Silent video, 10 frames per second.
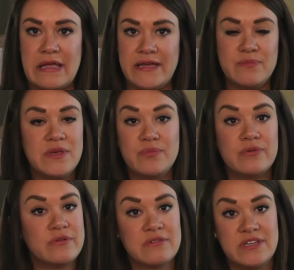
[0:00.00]
like
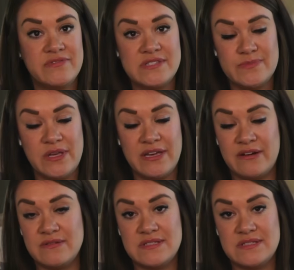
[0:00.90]
people who leave and speak out.